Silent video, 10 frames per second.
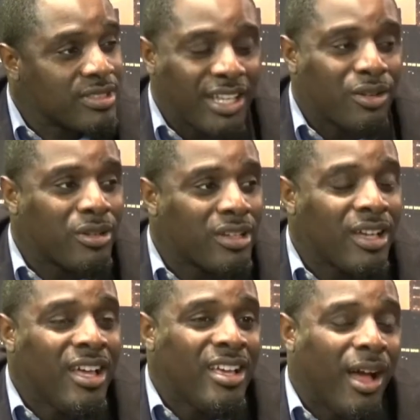They don't look,
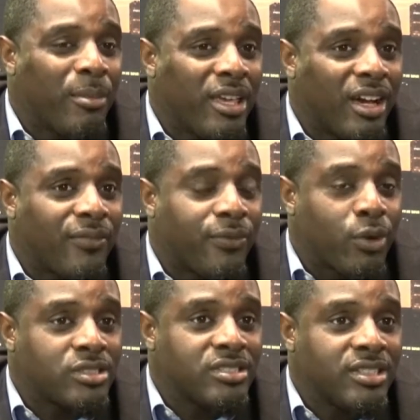I mean,
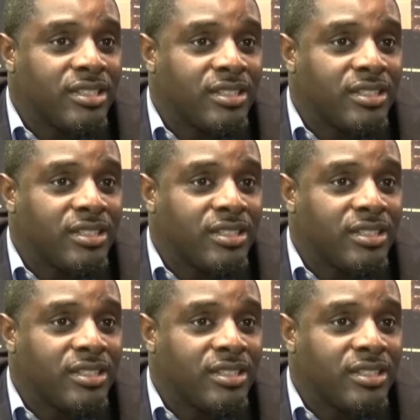unfortunately, the